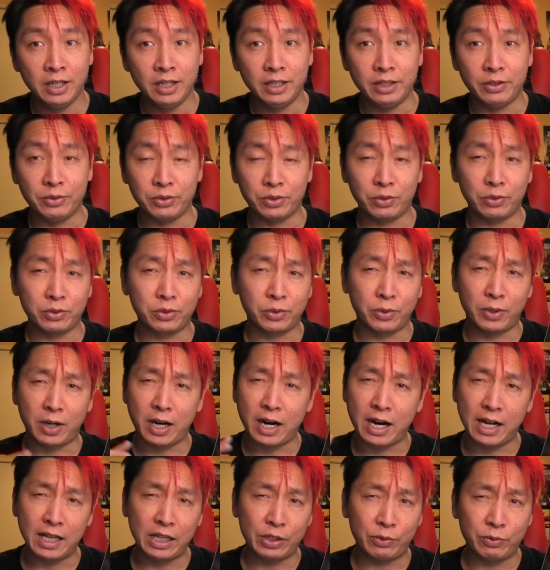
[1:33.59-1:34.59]
There was also a
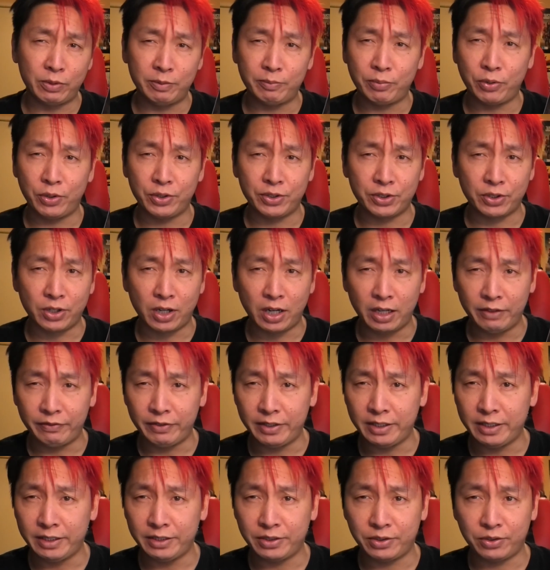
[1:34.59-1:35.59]
Harley Quinn Poison
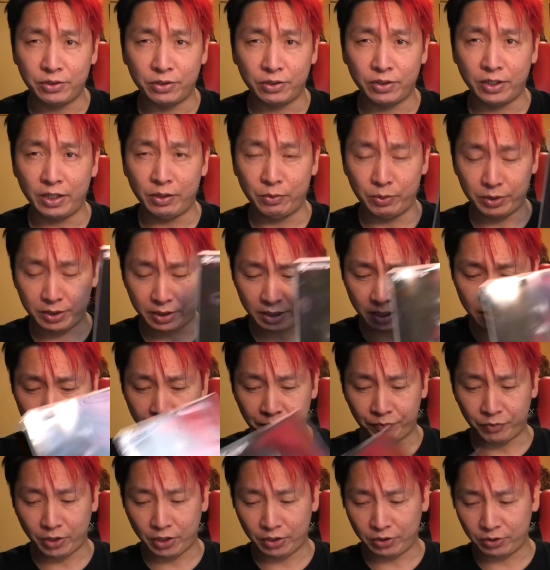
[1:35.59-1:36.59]
Ivy story, which um,
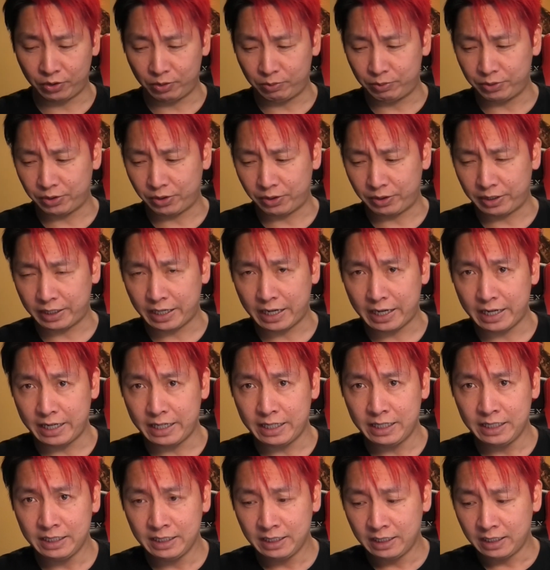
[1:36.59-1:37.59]
I thought was okay,